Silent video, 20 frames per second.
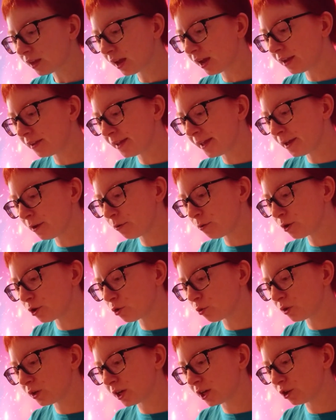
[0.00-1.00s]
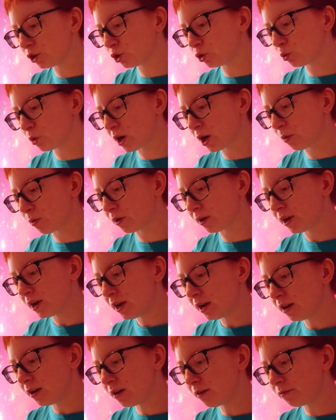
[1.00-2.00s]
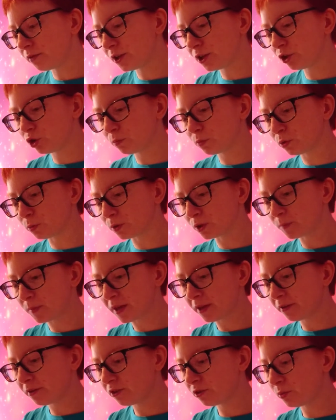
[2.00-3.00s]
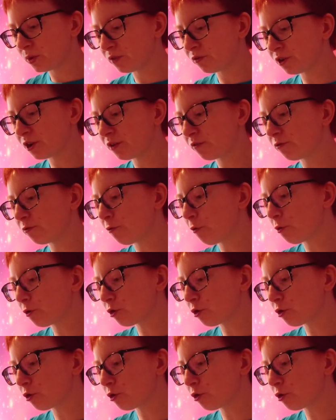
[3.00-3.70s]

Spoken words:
And now going into our lovely super duper spells, we are running 4